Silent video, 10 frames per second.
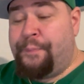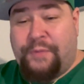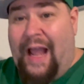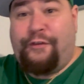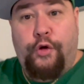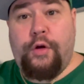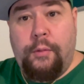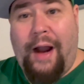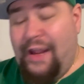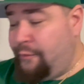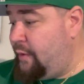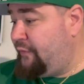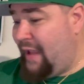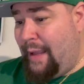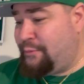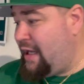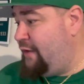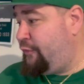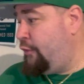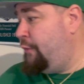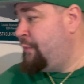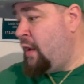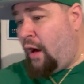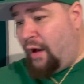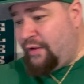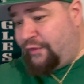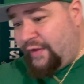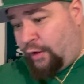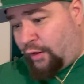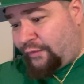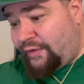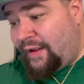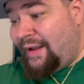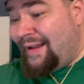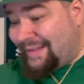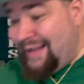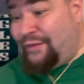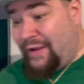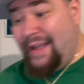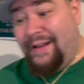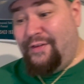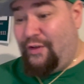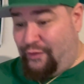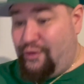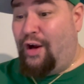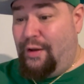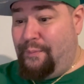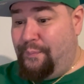That's who he reminds me of, Cam Chancellor of the Seahawks. This kid's a stud.